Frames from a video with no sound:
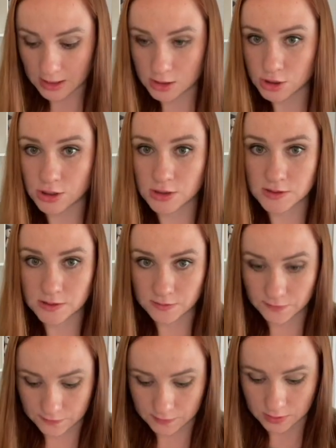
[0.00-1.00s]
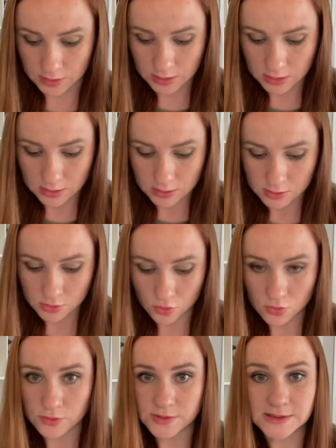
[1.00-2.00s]
adjective
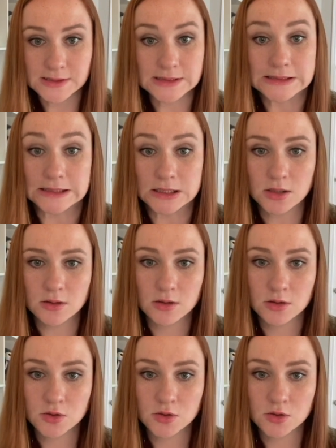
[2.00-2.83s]
Tolstoy,